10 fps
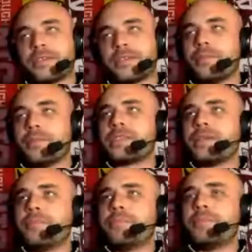
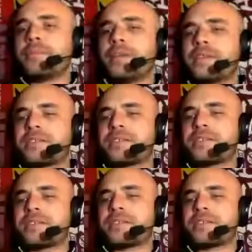some big Mexican
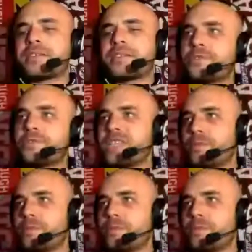player by the first